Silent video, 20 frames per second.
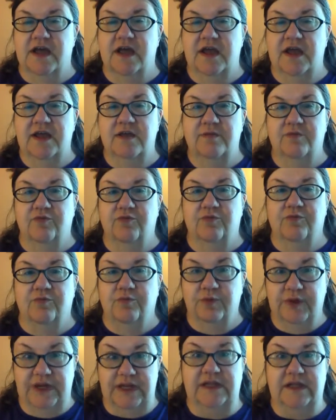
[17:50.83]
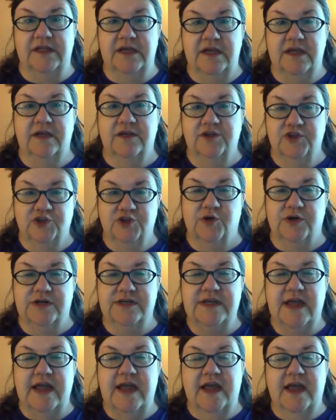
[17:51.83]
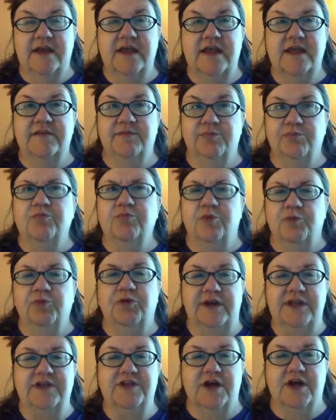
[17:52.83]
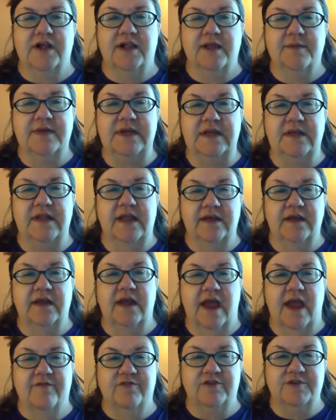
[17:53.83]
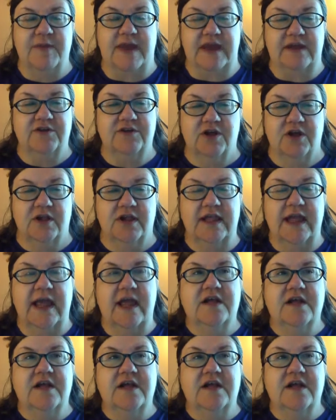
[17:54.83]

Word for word: I am really short, and he's pretty tall. I mean, like an average man tall.